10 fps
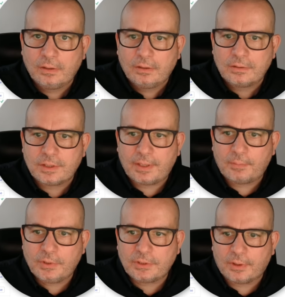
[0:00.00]
so then
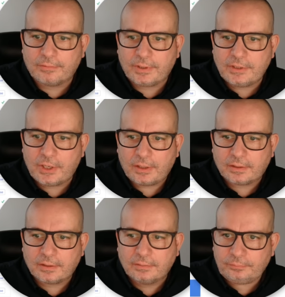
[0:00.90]
we do our
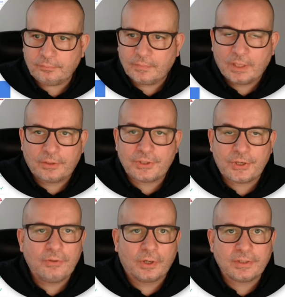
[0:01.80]
VCheck, the
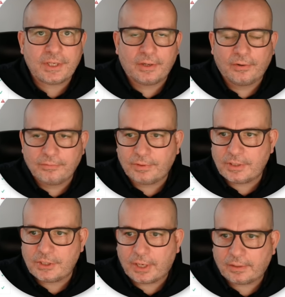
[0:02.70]
299
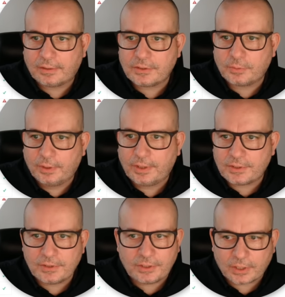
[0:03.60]
VCheck. This
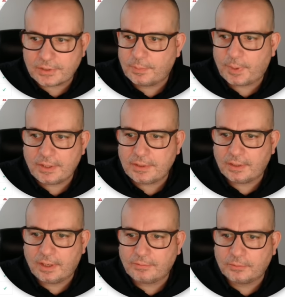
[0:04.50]
is just the
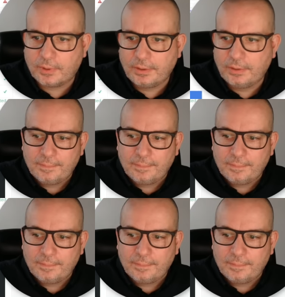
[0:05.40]
basic level one,